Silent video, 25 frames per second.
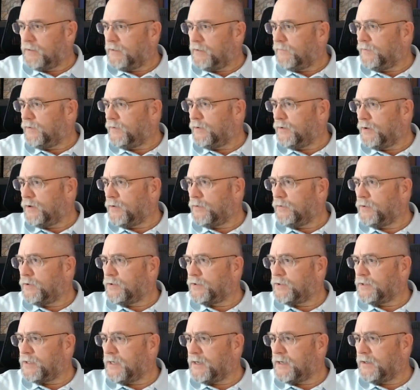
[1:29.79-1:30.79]
If you
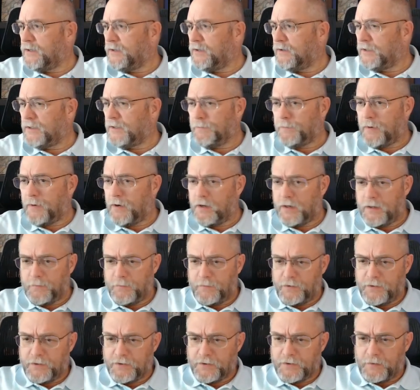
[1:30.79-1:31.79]
notice down here at the bottom
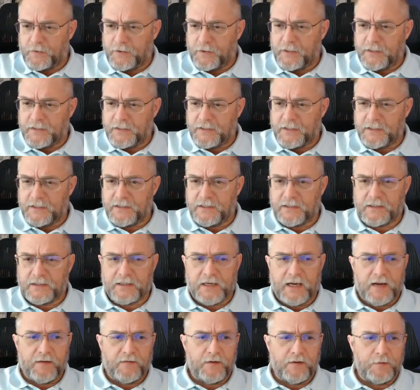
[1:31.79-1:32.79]
of the screen, it says
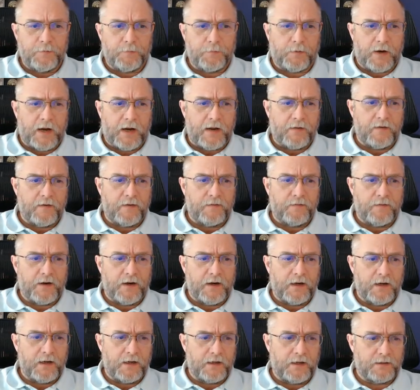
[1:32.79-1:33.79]
7 private
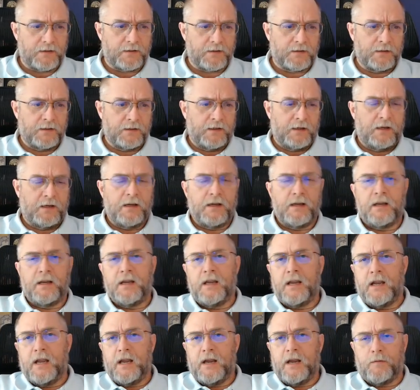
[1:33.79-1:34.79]
variants.
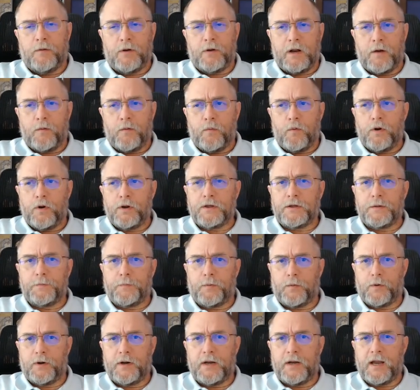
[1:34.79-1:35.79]
And what I want to
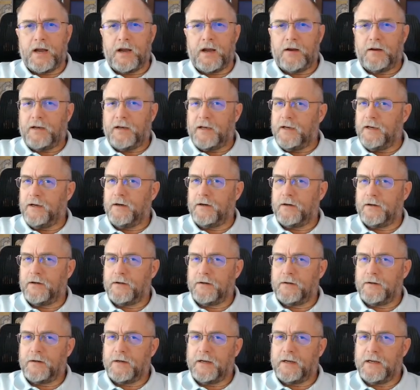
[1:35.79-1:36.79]
point out
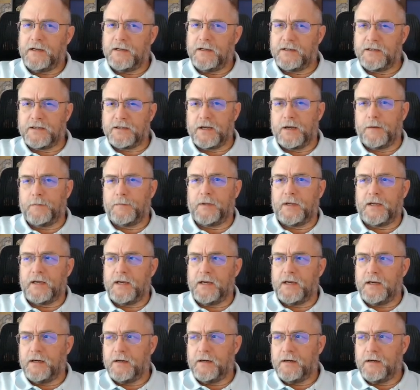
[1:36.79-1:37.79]
here is
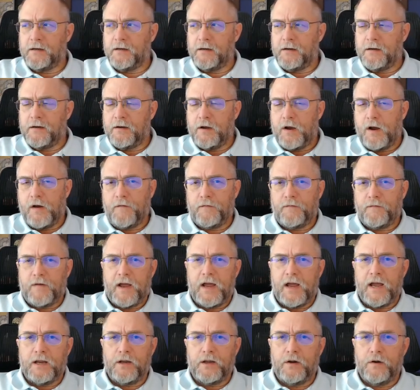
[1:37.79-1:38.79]
something of
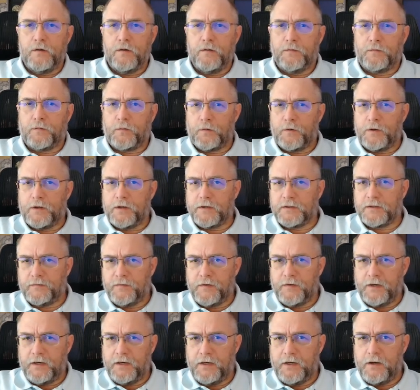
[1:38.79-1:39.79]
value for this
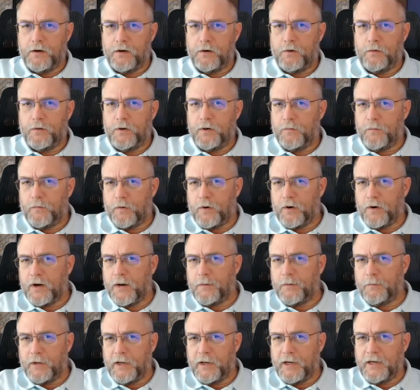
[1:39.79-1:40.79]
video and where
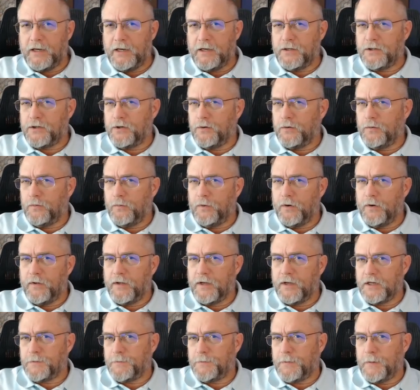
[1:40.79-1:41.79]
I'm leading to. Will
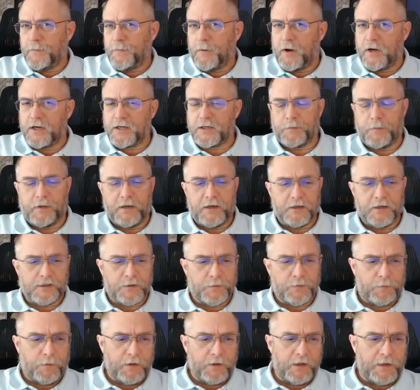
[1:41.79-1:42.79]
this be possibly a
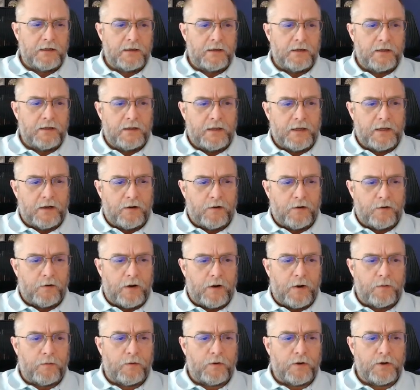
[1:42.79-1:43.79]
split? There,
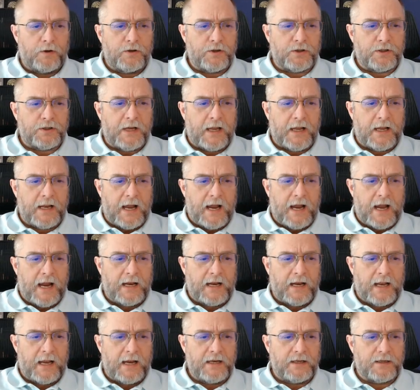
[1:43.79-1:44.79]
I want to just kind of
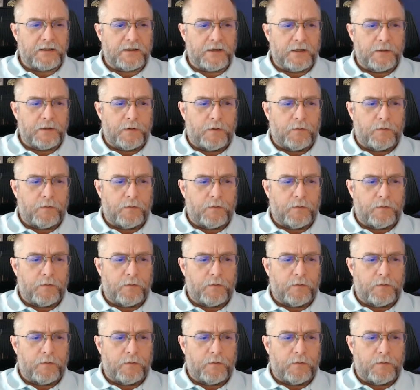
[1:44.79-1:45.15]
highlight some.